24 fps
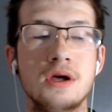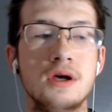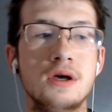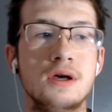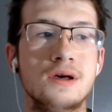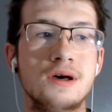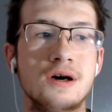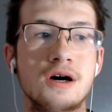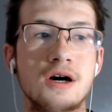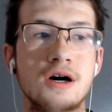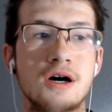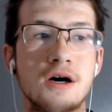
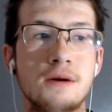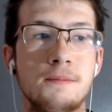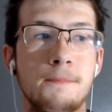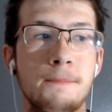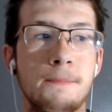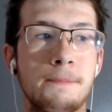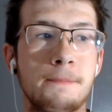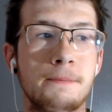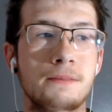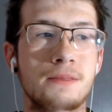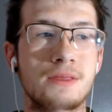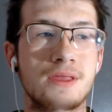
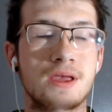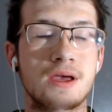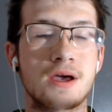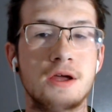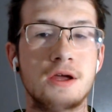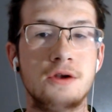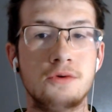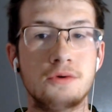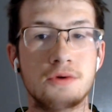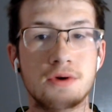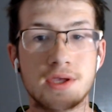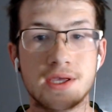I
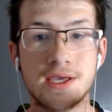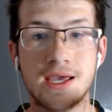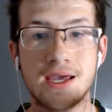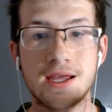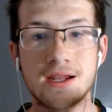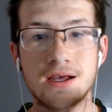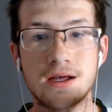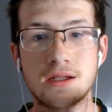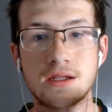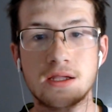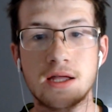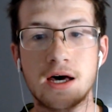don't get
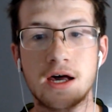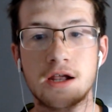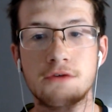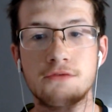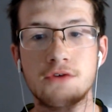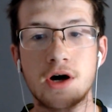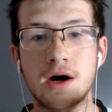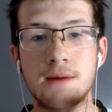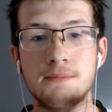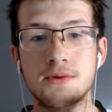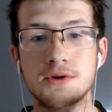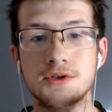a lot of
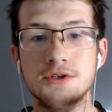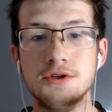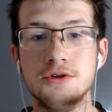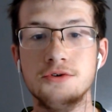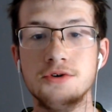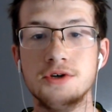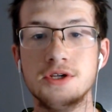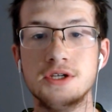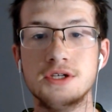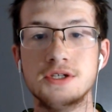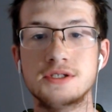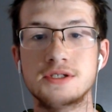
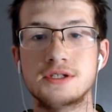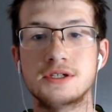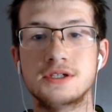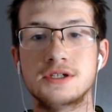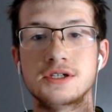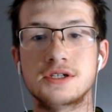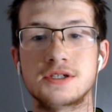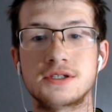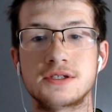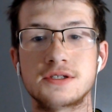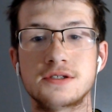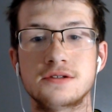opportunities to
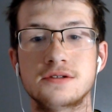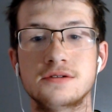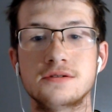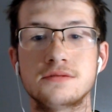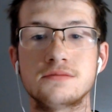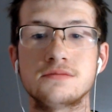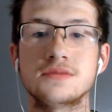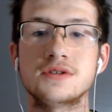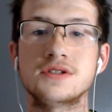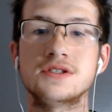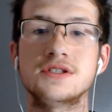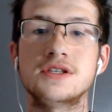just
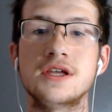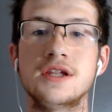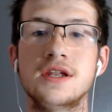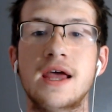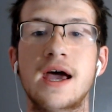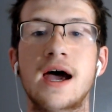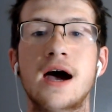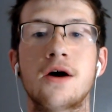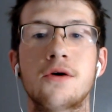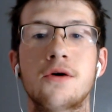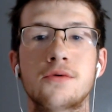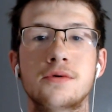sit
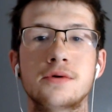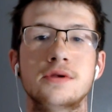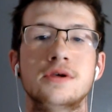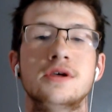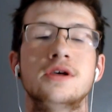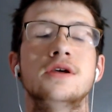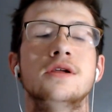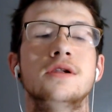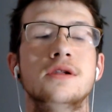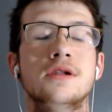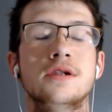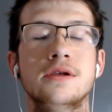down
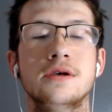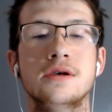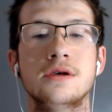and